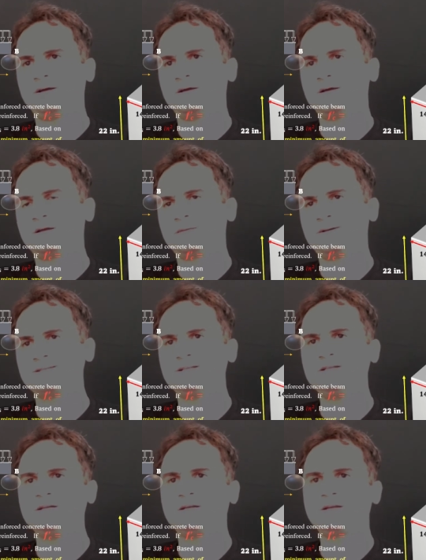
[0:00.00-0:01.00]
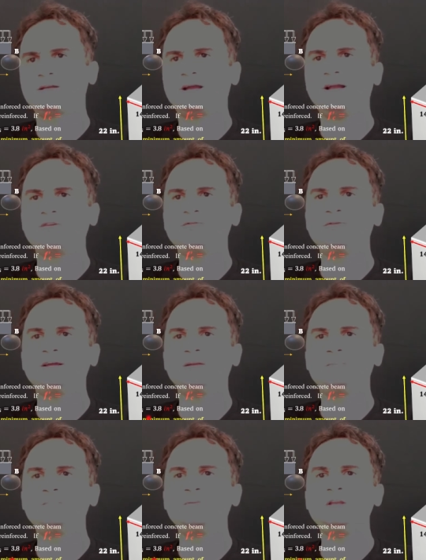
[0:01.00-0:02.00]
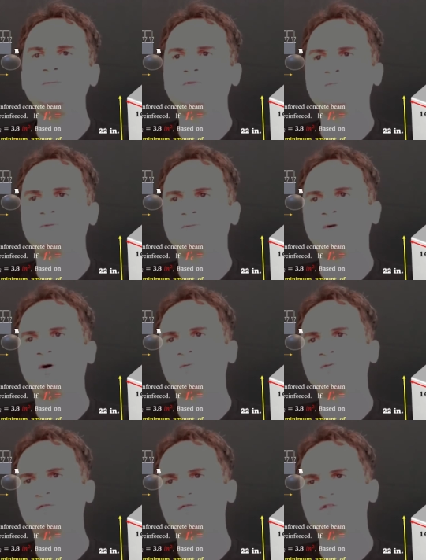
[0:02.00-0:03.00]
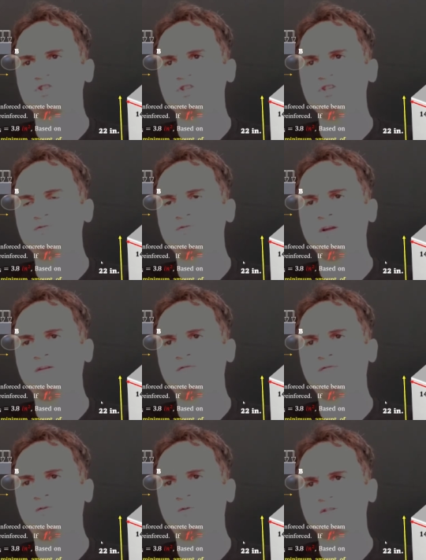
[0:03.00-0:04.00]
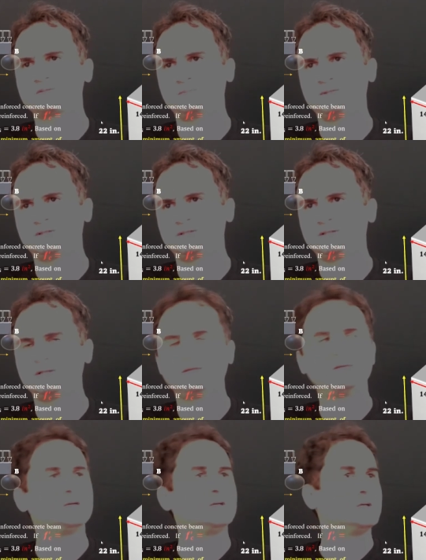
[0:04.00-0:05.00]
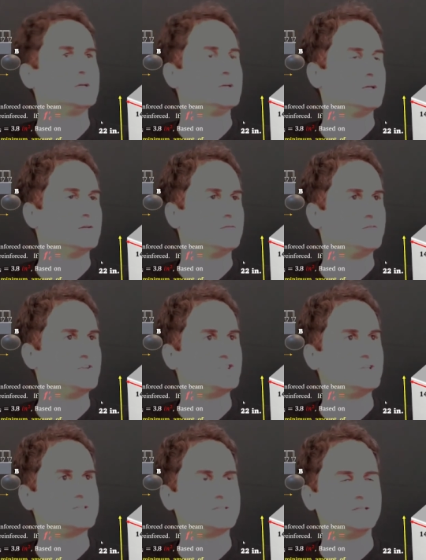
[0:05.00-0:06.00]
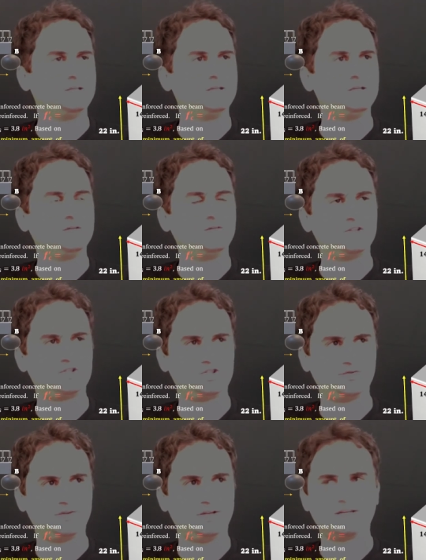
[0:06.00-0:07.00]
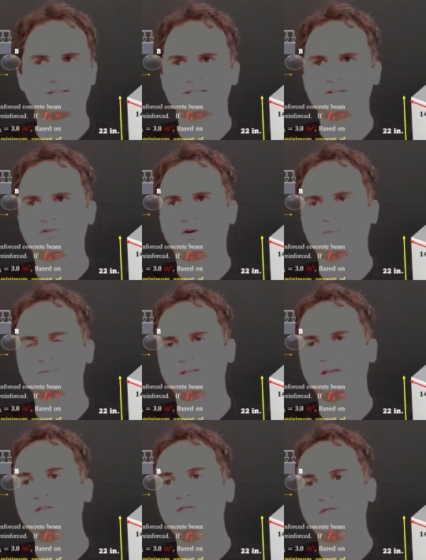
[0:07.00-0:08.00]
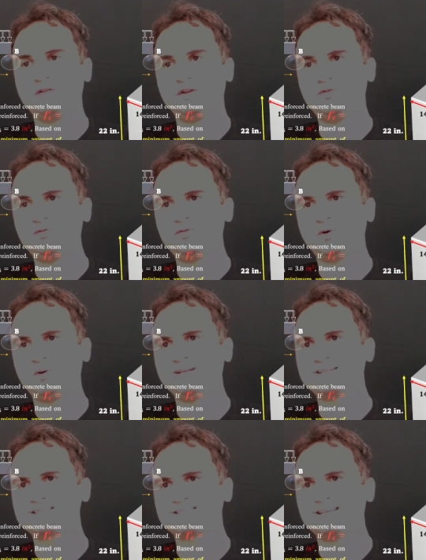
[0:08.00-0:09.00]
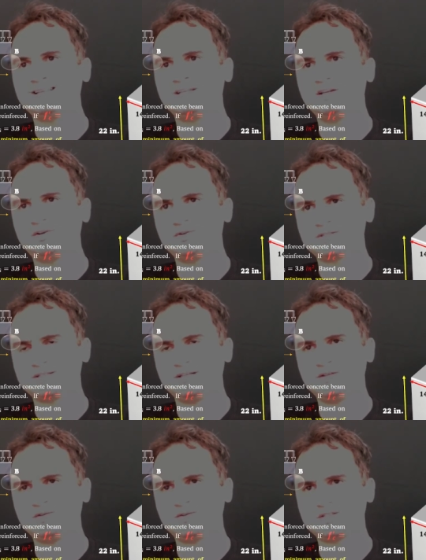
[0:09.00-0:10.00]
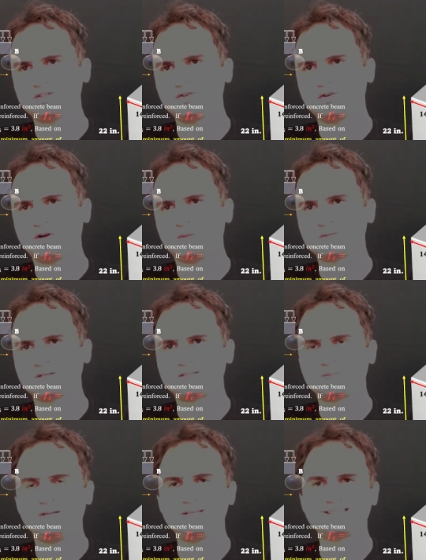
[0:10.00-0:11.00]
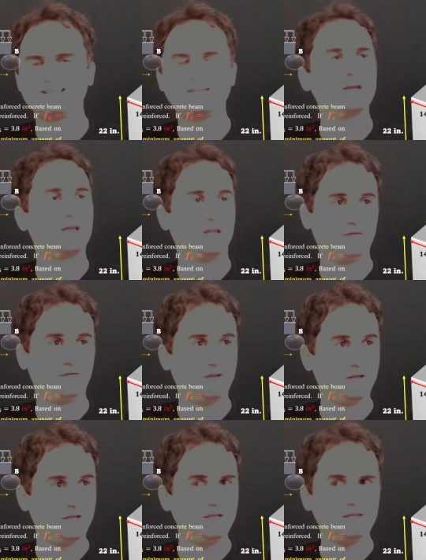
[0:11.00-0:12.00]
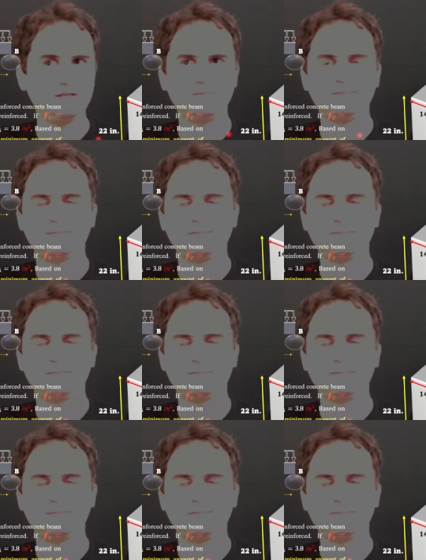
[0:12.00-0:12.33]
capacity calculate minimum amount of shear reinforcement, which is the shearing stirrups. If we do know the center to center stirrups spacing, if we need them,